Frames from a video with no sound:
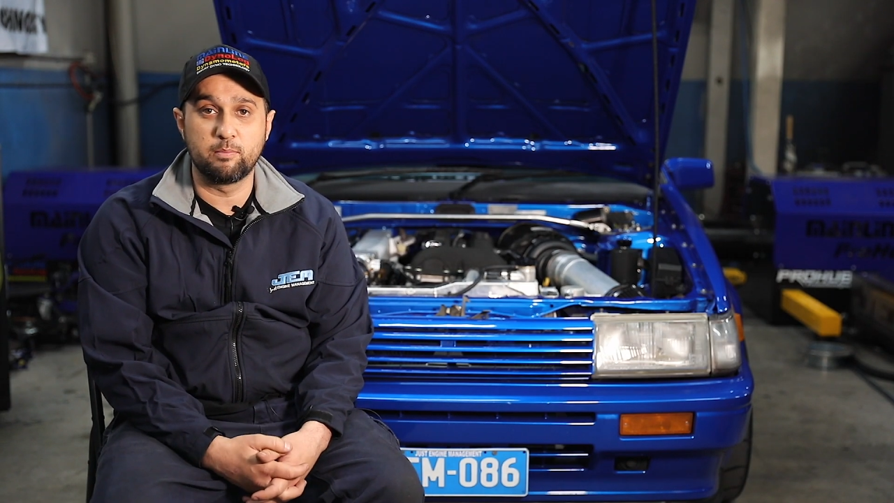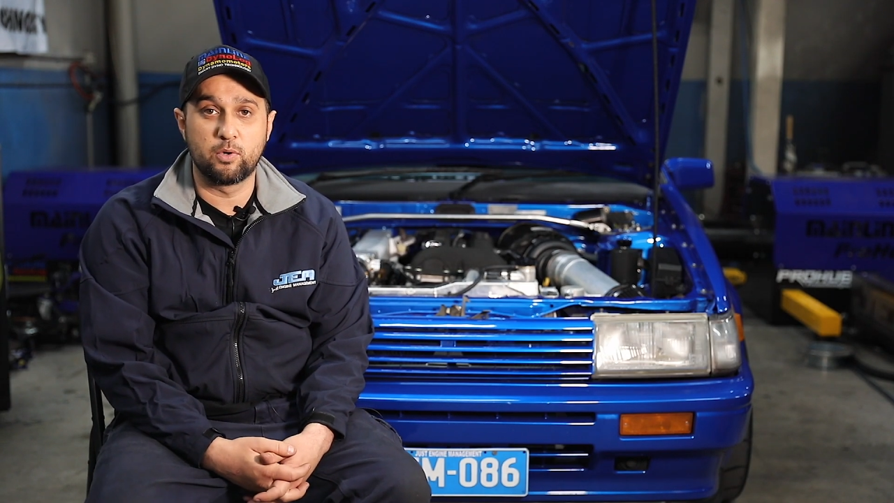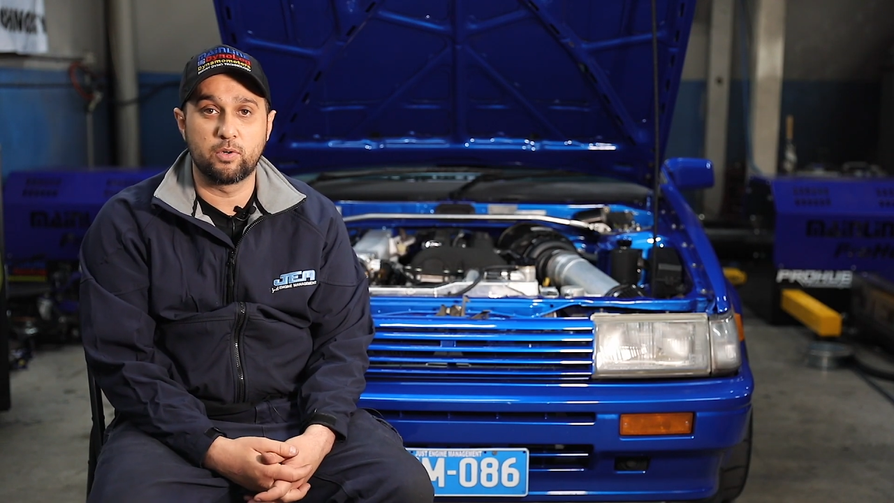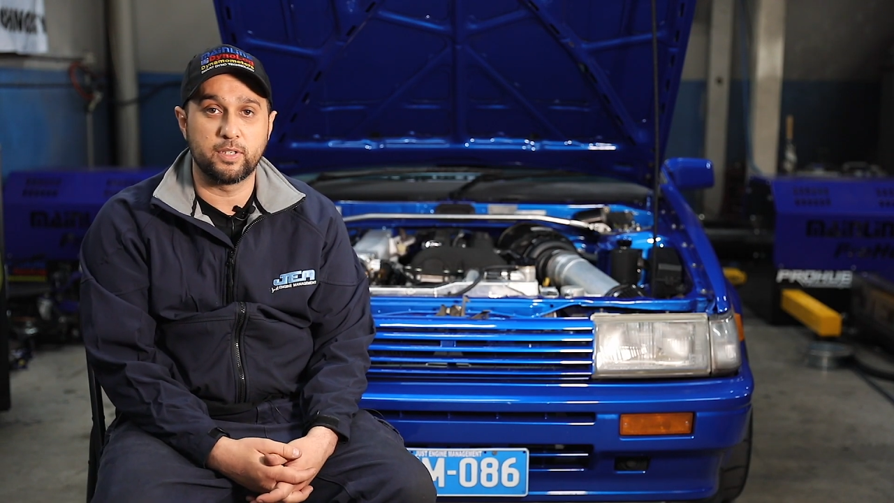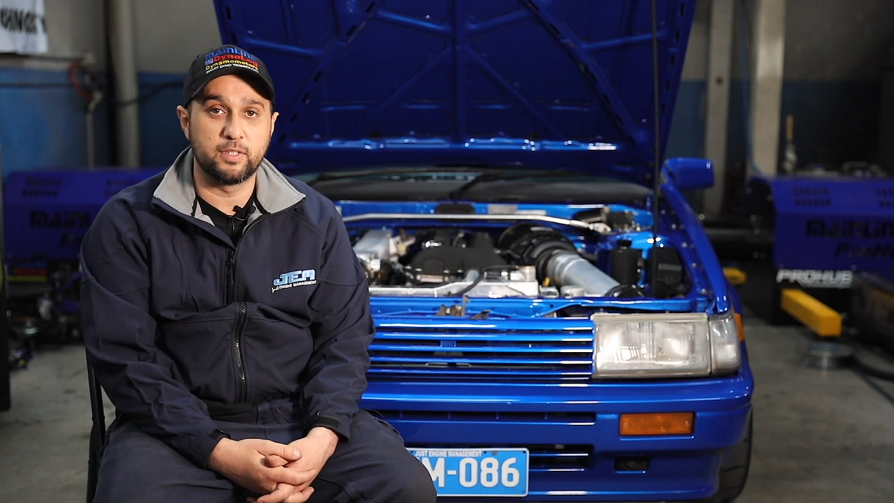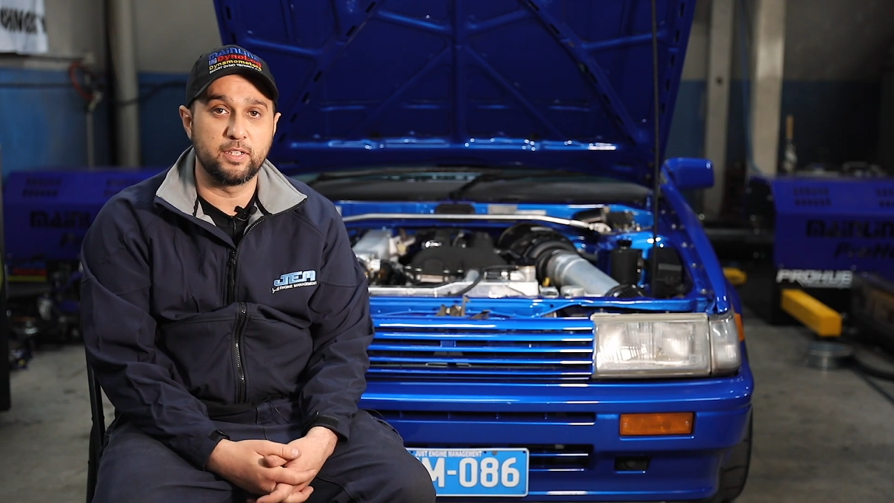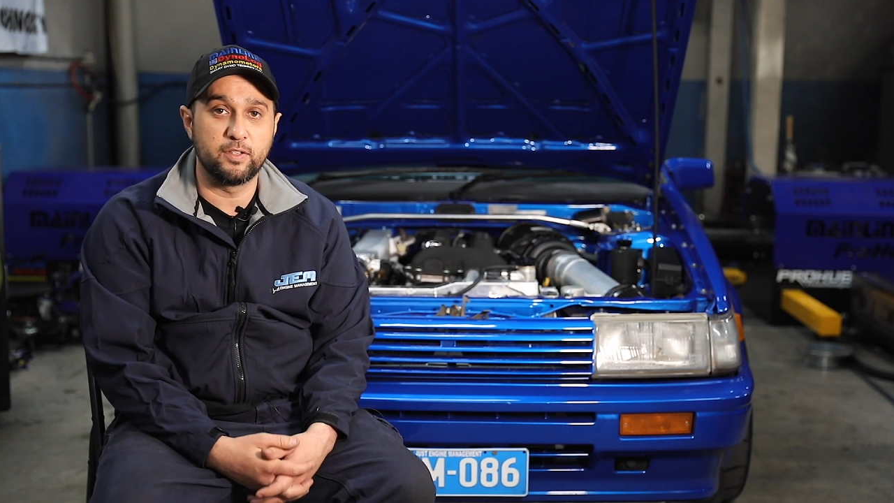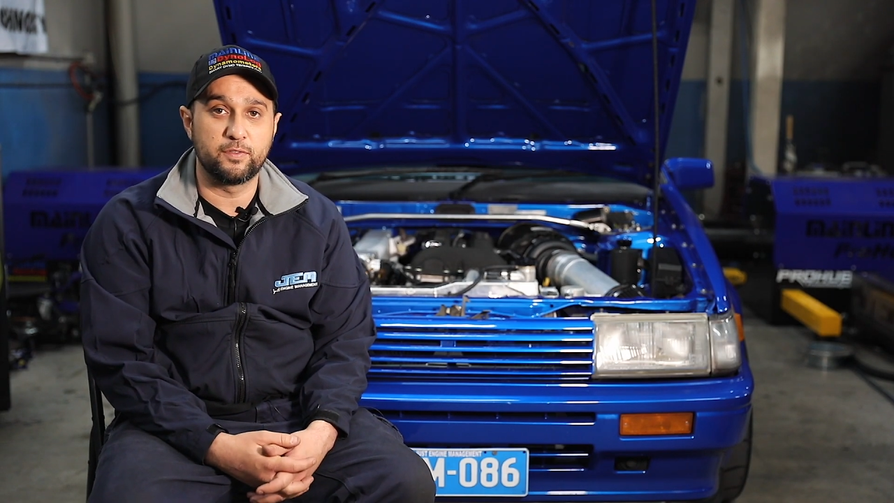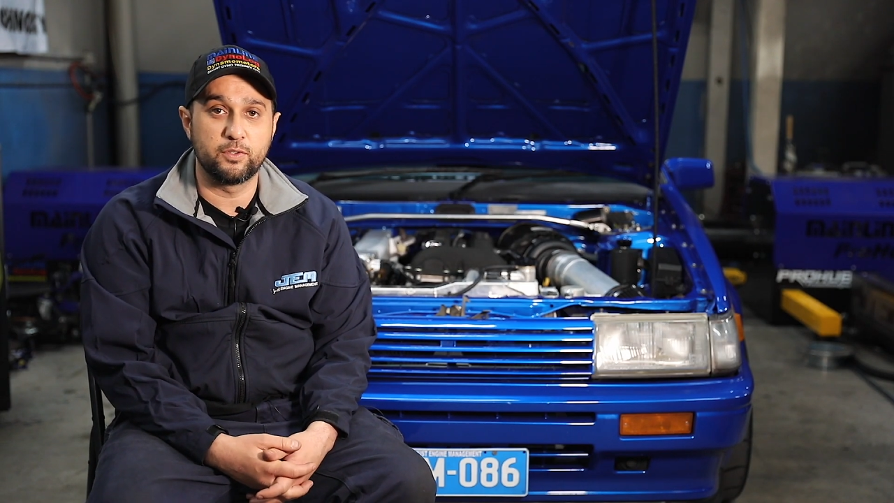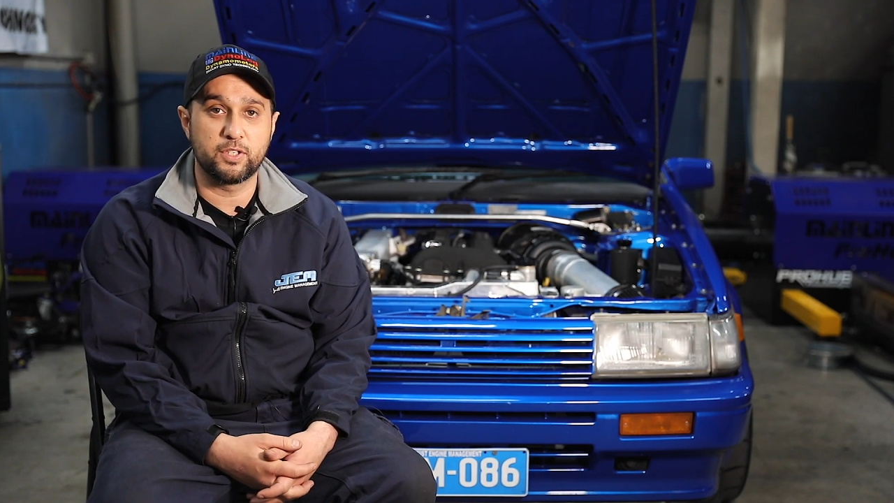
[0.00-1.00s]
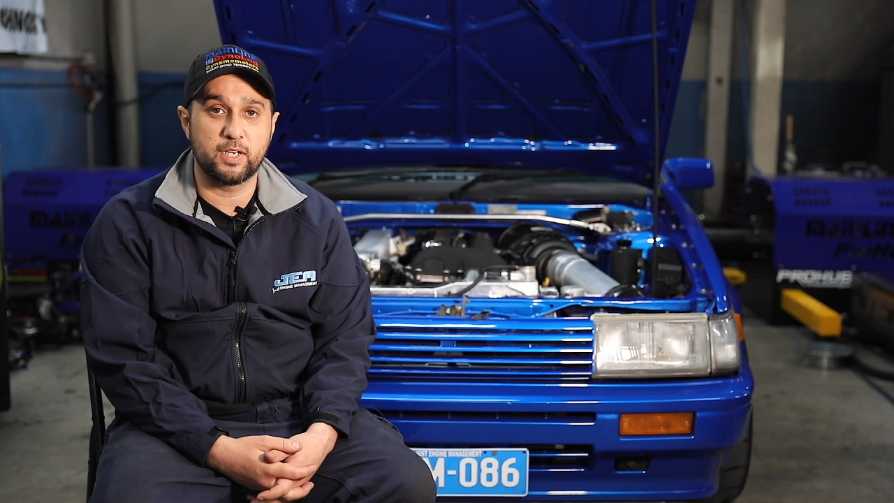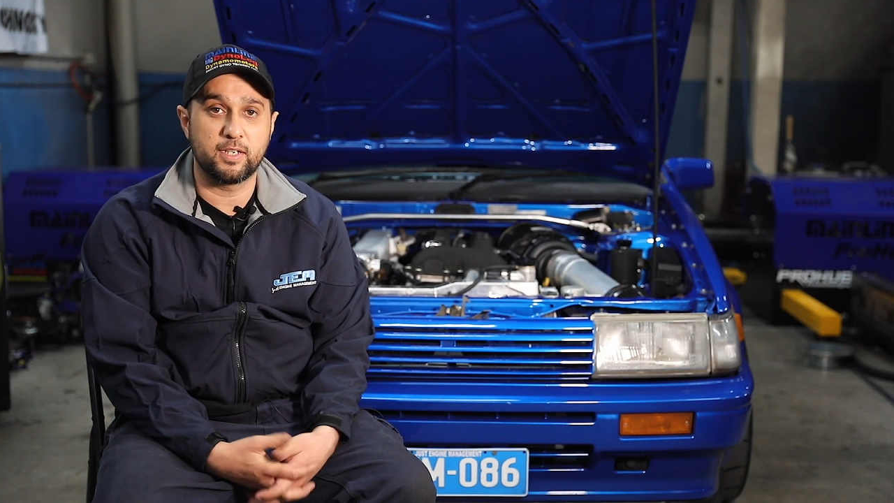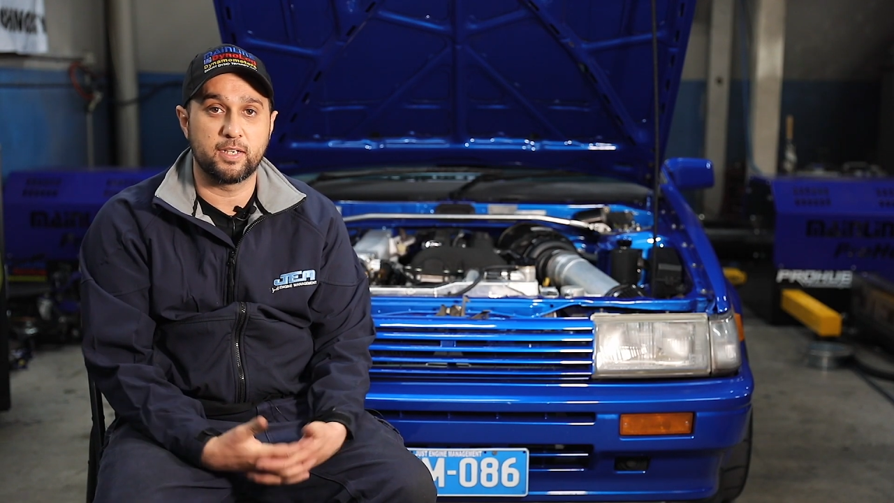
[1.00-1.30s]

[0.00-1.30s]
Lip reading: more in the near future,